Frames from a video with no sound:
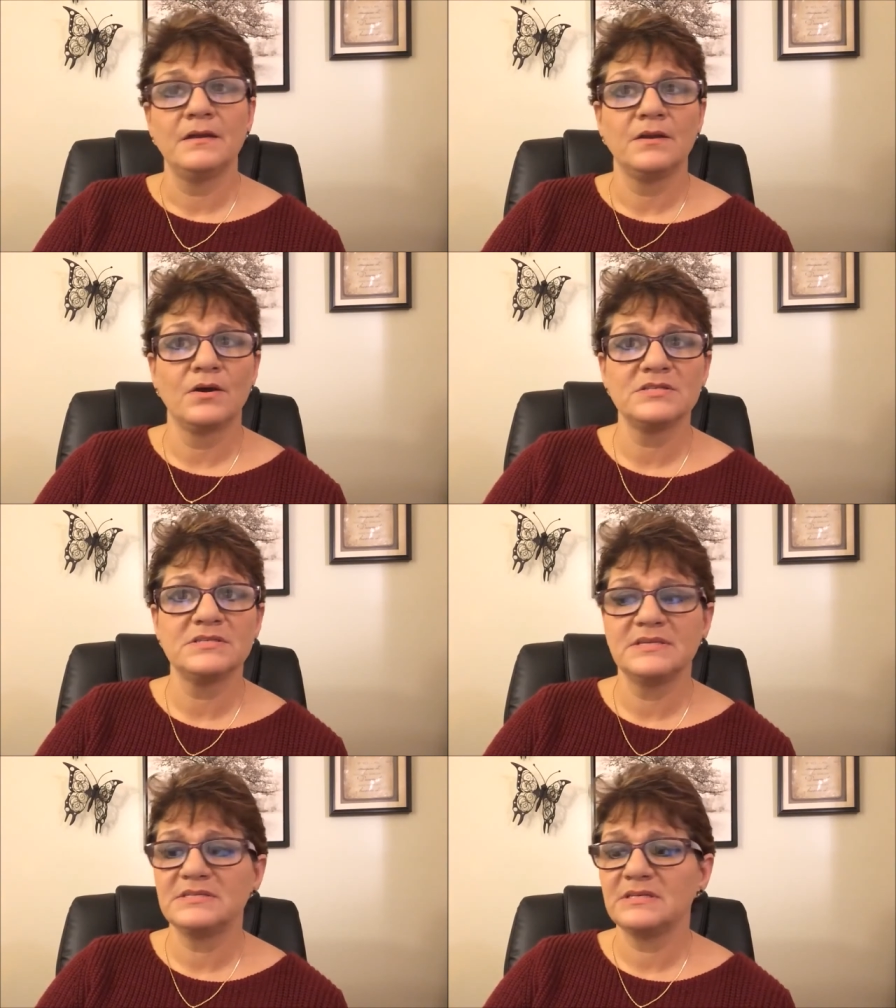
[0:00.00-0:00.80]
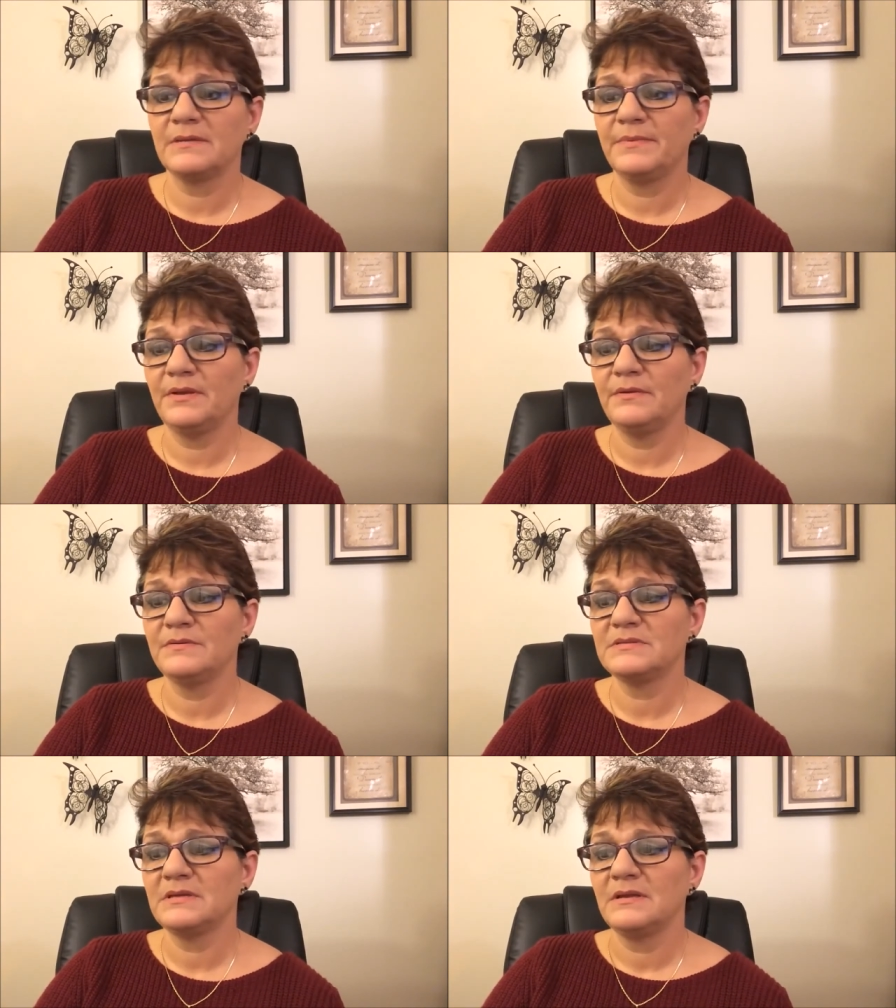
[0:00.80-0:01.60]
Narcissistic
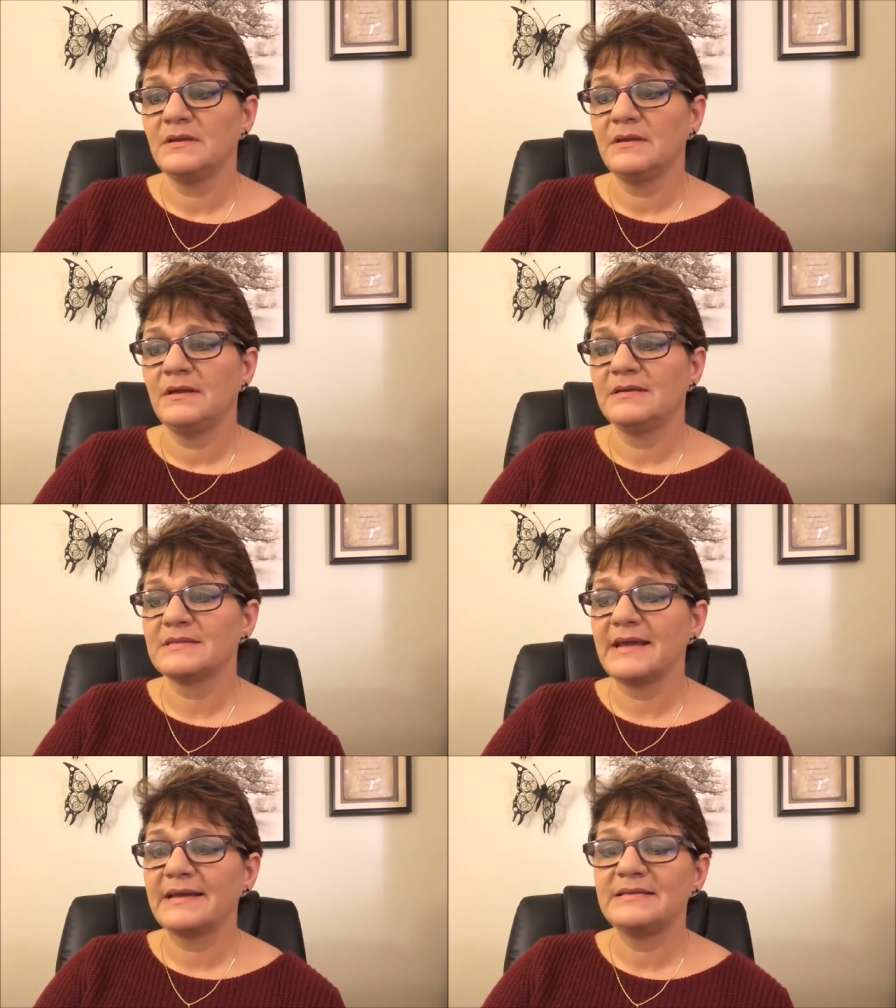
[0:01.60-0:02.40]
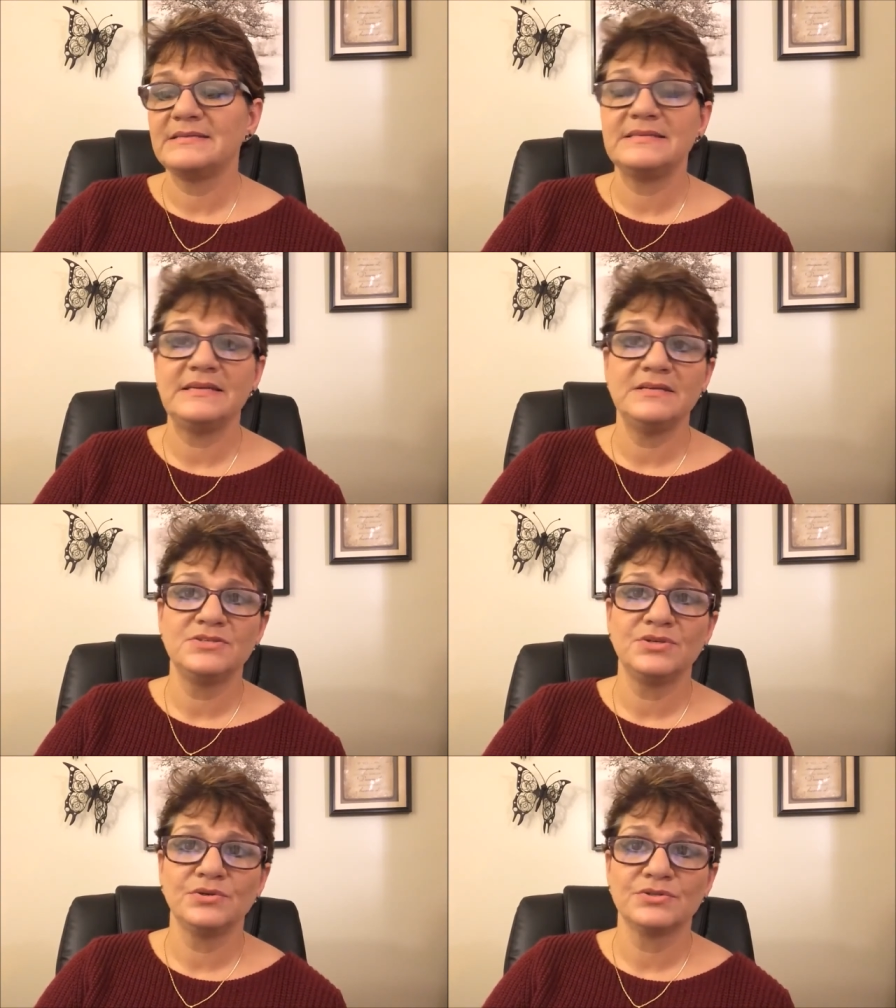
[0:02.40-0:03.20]
abuse is like a disease
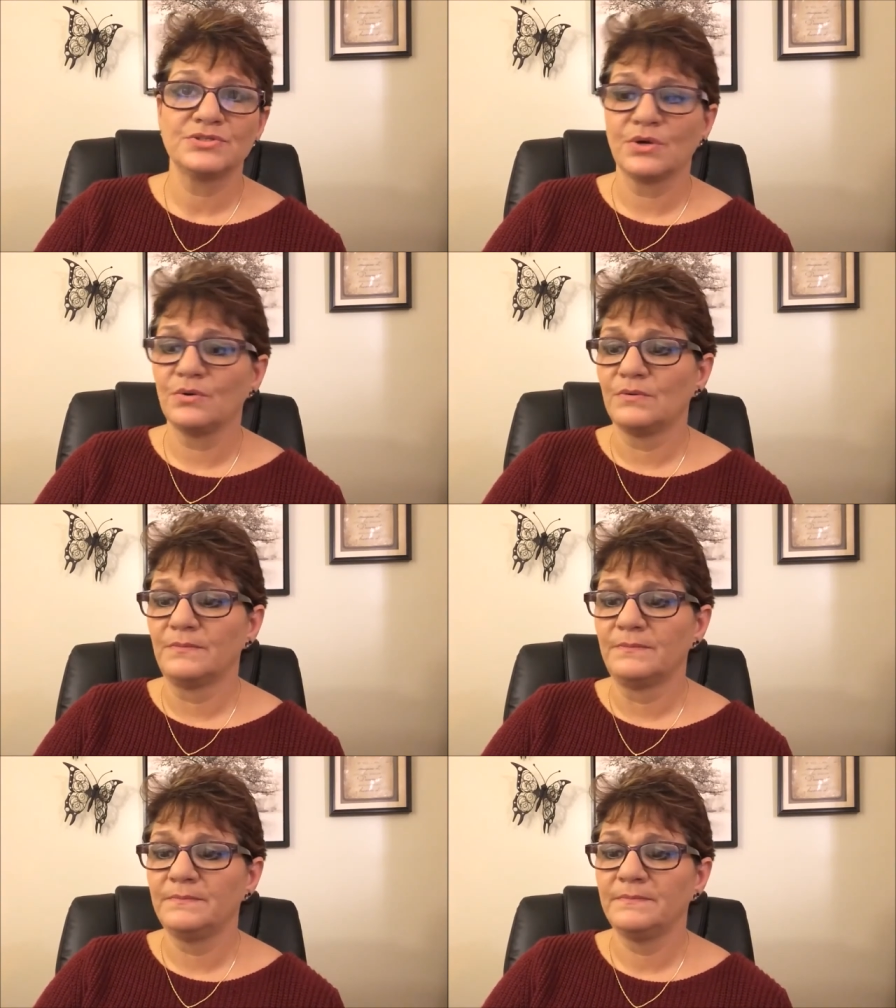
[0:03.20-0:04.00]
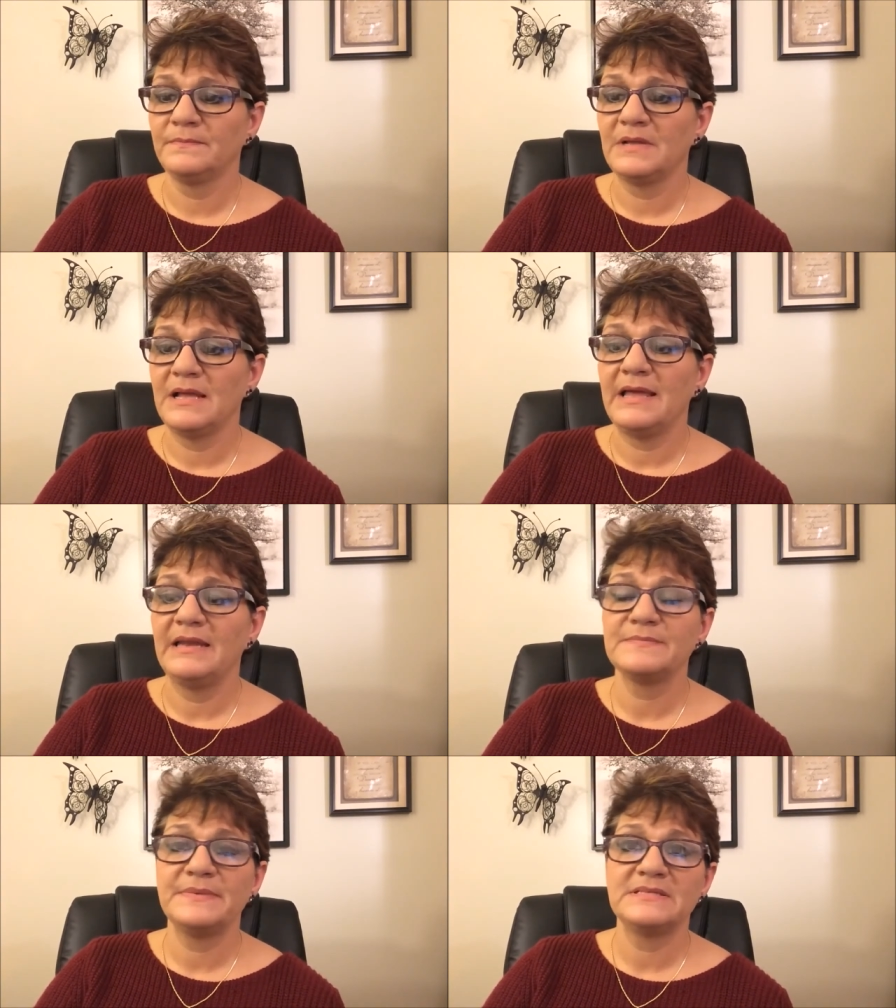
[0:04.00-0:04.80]
to your soul, and
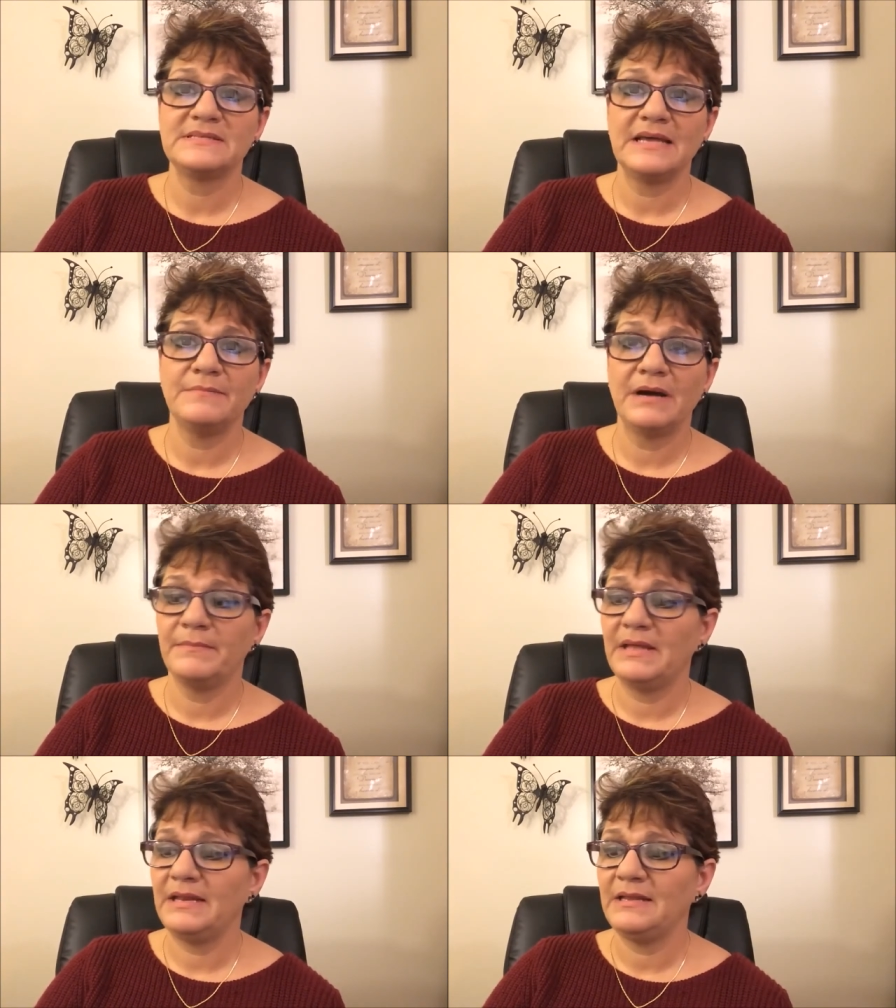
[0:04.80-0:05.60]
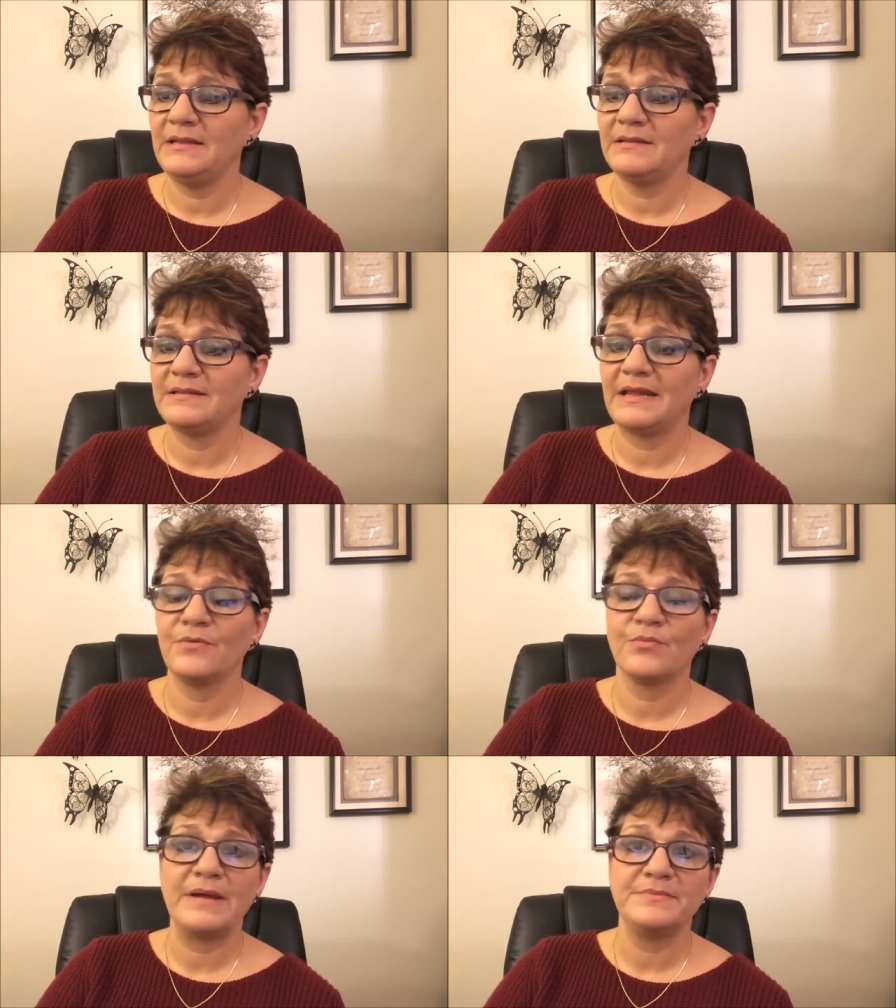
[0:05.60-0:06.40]
it's been said by many that
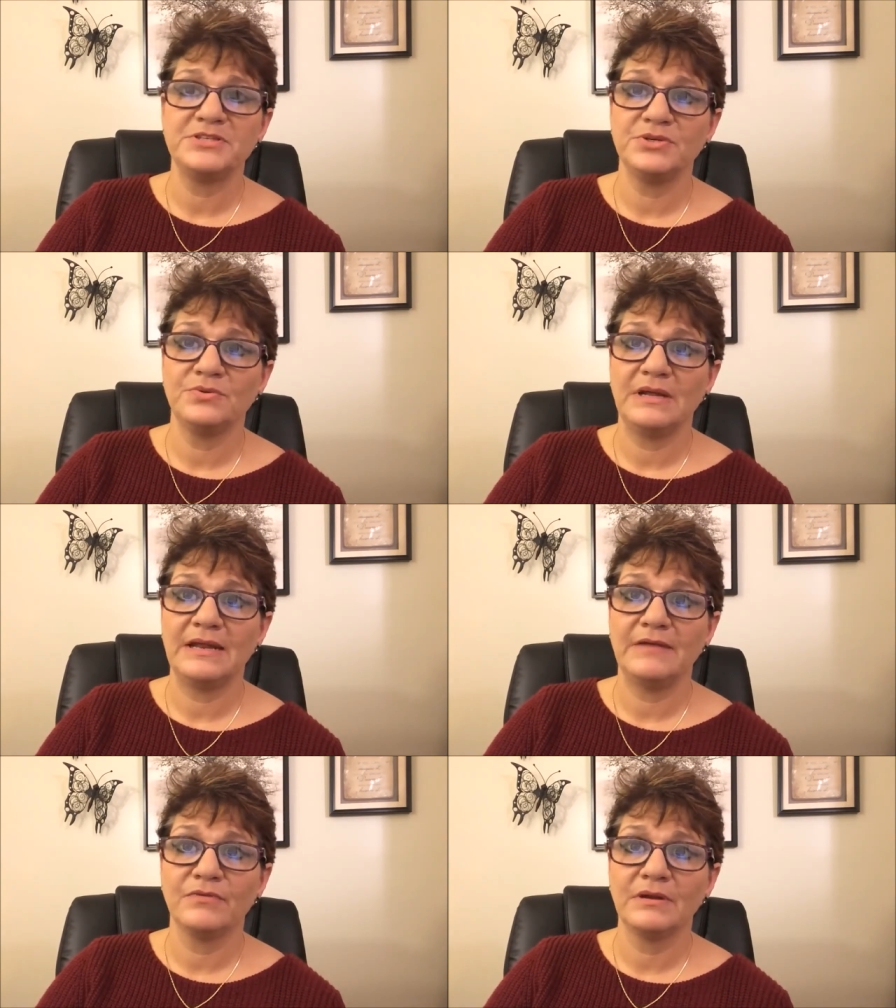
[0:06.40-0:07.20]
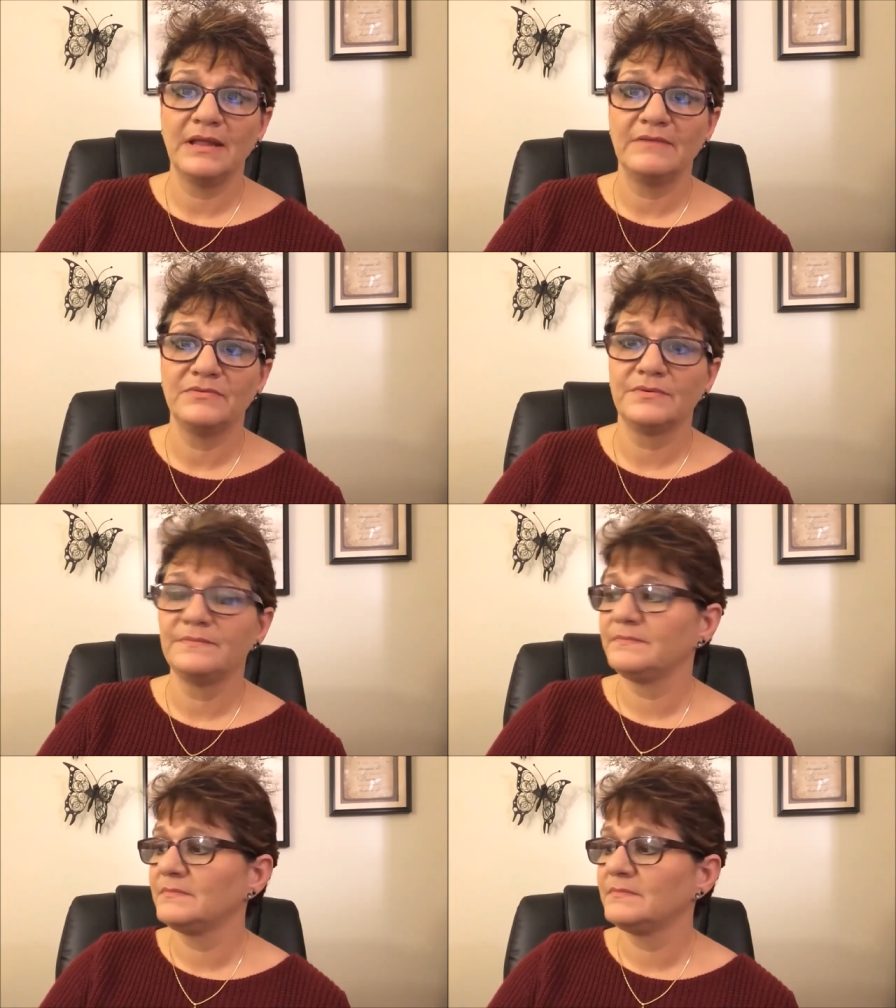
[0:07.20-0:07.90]
it rapes you at every level.